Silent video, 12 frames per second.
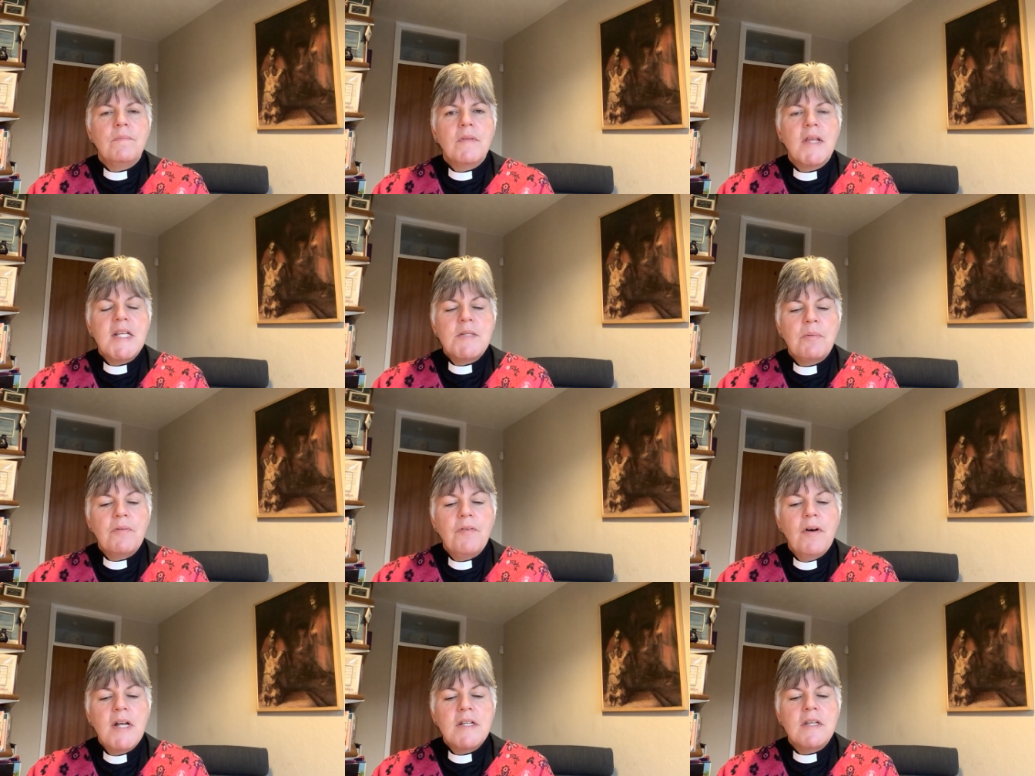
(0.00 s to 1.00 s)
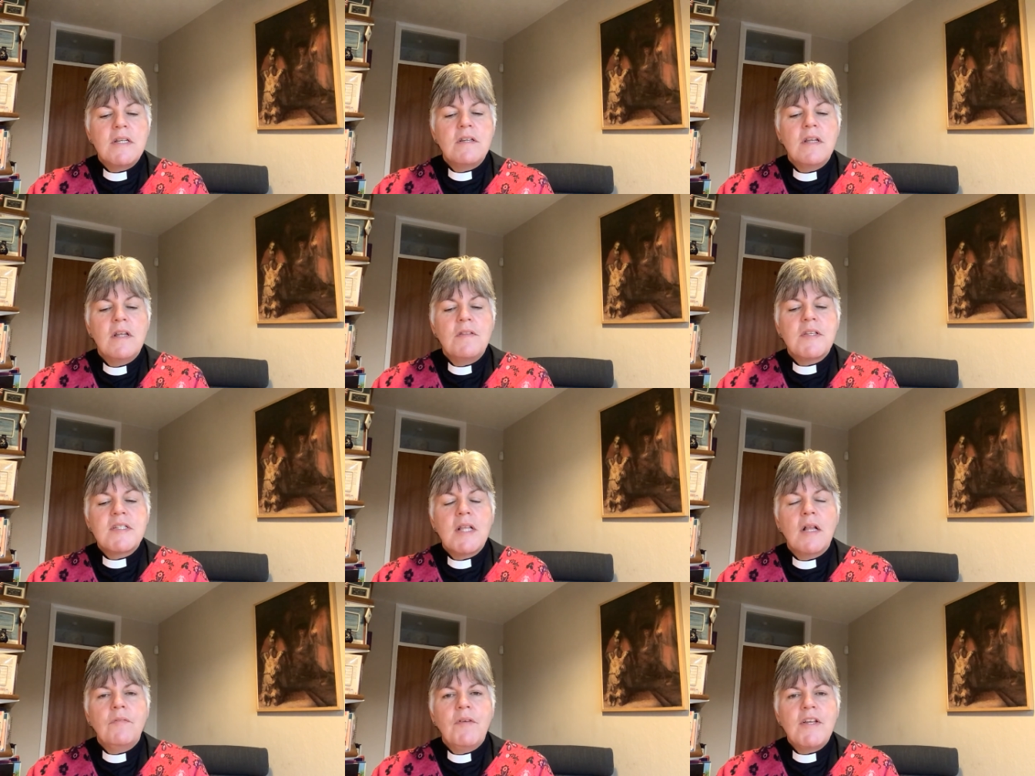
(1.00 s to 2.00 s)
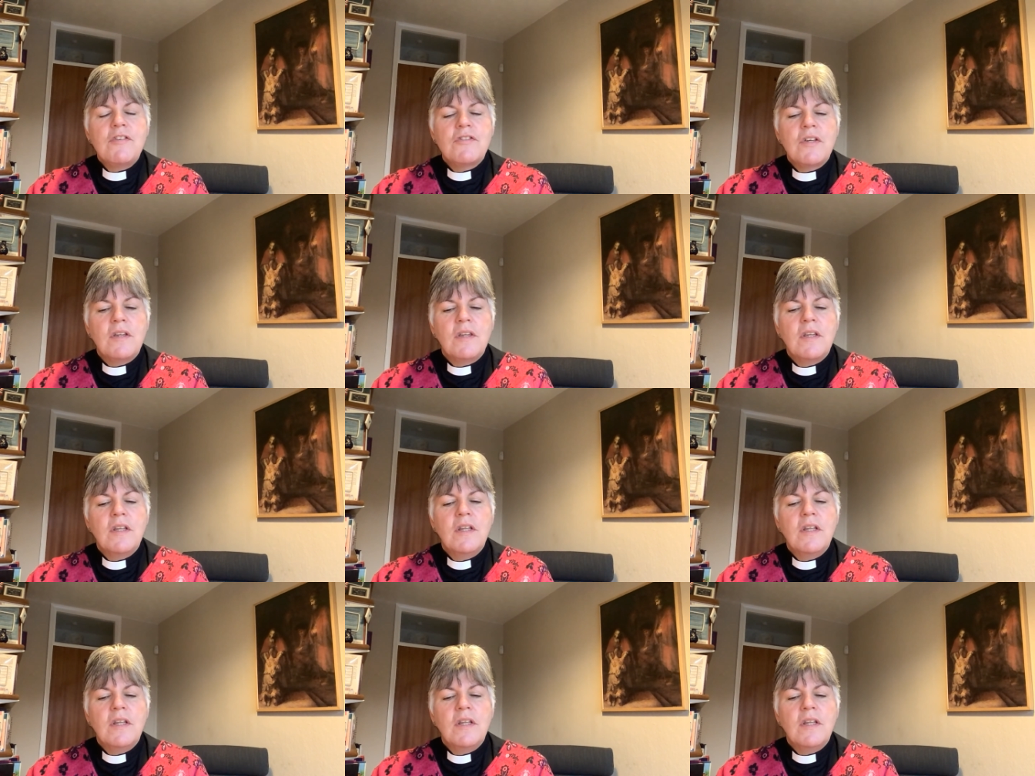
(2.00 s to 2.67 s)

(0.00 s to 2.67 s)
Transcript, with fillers: He's provided the salvation,